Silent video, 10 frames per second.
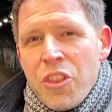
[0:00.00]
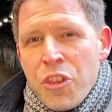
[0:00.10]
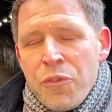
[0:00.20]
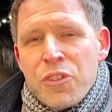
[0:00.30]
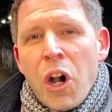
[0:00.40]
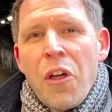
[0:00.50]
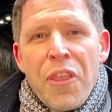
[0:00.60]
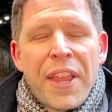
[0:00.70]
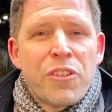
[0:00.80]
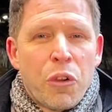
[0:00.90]
you've taught
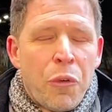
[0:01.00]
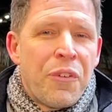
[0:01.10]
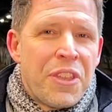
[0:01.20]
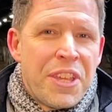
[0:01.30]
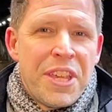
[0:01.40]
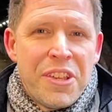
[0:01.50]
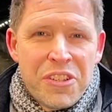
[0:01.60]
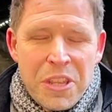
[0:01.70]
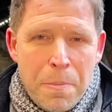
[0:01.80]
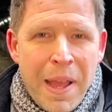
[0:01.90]
things over the
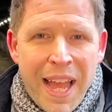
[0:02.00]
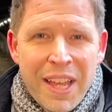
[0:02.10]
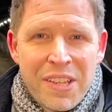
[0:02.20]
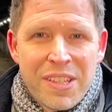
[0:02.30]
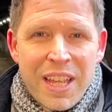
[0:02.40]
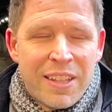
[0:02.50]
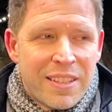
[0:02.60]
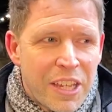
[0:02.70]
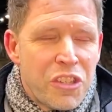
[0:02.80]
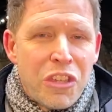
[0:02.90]
years in the past, and
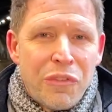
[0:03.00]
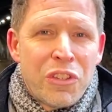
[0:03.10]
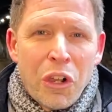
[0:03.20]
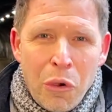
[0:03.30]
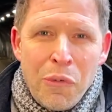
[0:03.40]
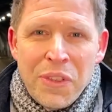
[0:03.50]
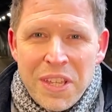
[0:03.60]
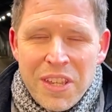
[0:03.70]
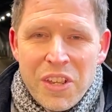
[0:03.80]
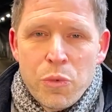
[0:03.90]
things that you've taught over the
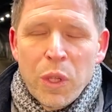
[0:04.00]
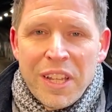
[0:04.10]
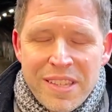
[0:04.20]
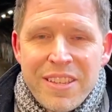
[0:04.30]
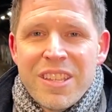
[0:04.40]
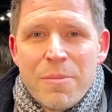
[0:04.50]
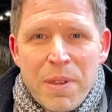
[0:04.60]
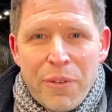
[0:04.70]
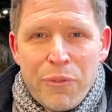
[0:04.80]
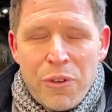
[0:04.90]
years will continue to
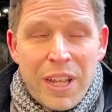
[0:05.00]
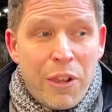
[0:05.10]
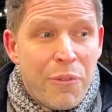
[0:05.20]
bear fruit now.